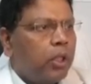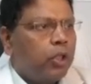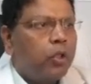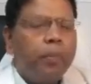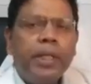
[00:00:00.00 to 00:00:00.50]

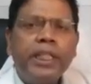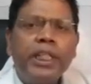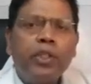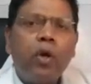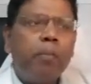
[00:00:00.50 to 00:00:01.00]
So,
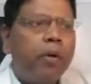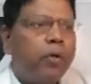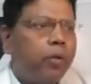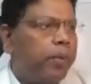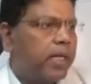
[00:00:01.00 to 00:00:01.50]
basis of our
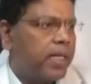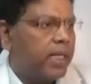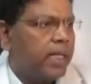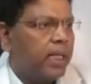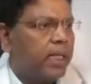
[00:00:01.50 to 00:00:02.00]
novel
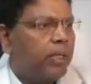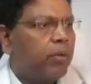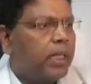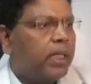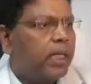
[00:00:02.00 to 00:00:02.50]
technique,
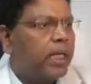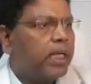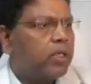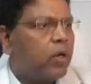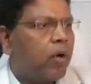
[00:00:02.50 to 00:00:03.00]
in
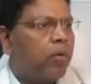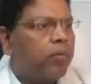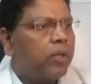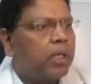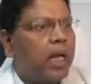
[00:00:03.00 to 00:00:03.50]
case of
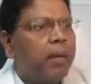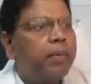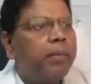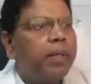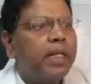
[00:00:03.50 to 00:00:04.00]

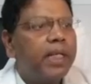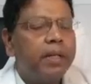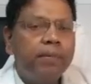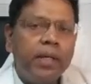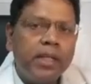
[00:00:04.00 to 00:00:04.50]
diaphragmatic
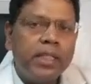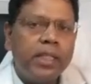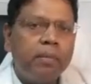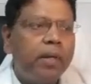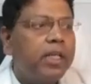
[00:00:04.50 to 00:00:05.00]

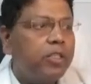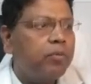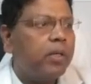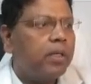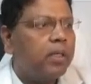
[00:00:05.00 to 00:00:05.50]
infiltration by
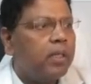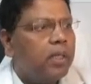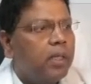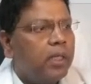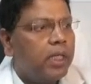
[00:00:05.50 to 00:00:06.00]
tumor
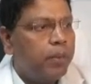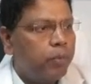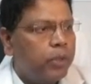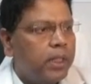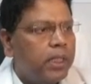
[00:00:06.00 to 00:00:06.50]

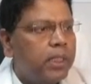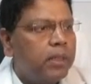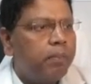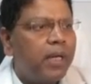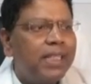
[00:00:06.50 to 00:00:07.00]
deposits,
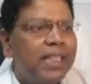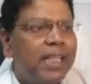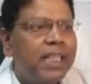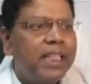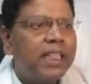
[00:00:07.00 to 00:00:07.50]
partial
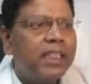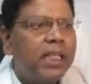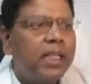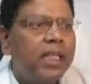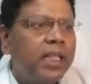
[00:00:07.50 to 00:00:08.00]

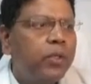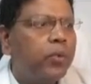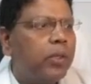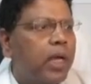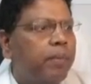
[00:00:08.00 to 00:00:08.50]
resection lead
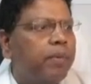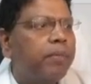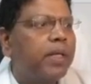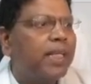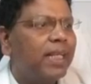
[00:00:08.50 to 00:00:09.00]
to
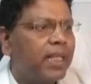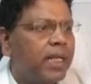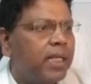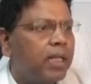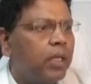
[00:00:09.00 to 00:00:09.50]
diaphragmatic
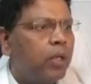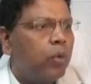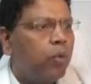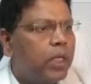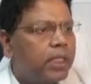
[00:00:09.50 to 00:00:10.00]
rent,
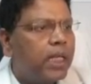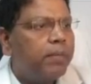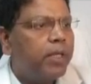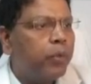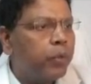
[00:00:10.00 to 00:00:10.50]
which
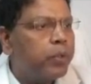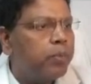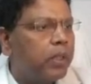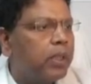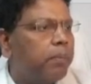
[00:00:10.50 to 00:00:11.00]
can be used
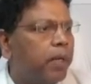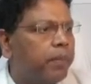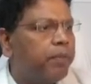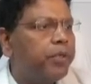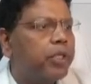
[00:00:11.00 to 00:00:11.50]
for the
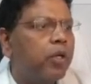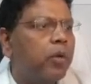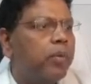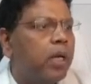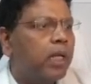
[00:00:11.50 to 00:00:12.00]
perfusion
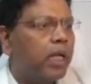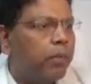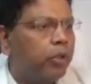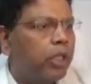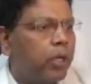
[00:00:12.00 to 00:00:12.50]
of
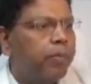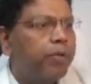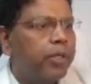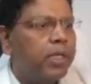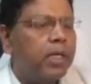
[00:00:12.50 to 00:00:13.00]

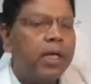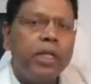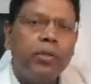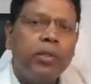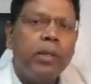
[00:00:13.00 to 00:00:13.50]
chemotherapeutic drug
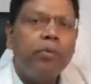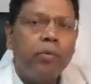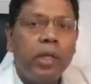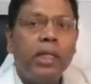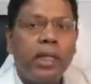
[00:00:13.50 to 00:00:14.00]
into the
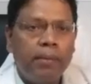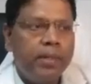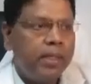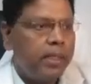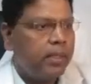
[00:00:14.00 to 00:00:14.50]
pleural
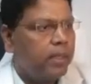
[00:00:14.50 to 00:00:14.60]
cavity.